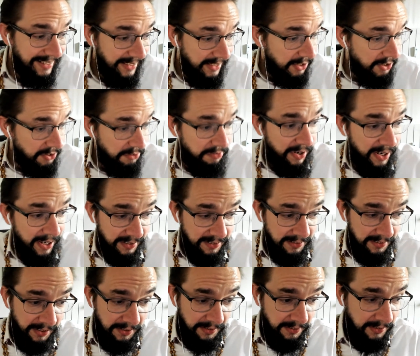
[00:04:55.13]

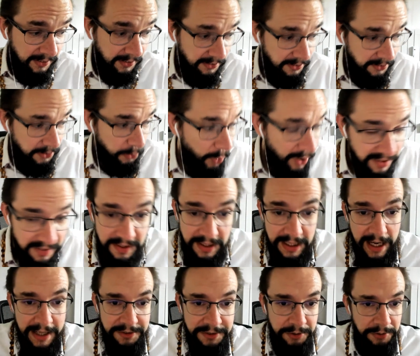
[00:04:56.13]
the one
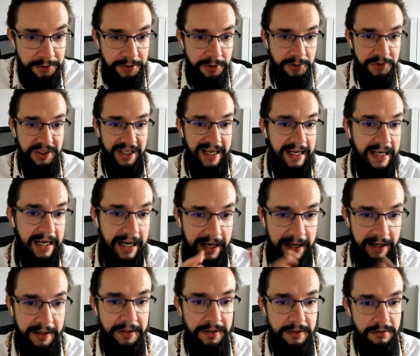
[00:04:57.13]
thing I don't use
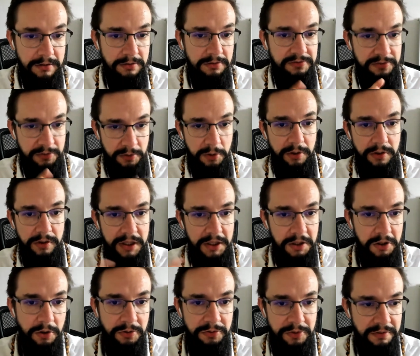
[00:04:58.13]
AI for
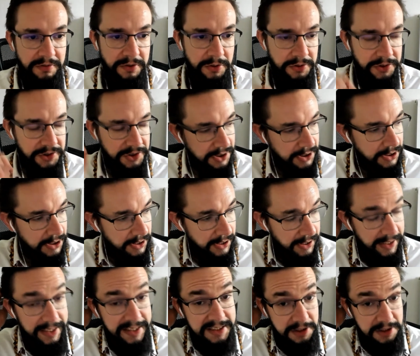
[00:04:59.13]
in code reviews
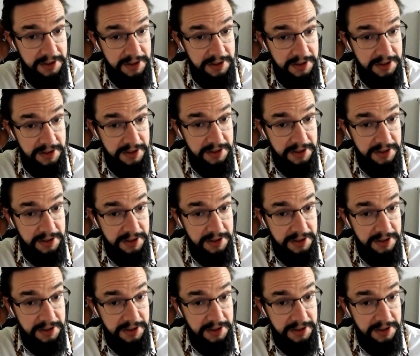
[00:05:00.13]
is code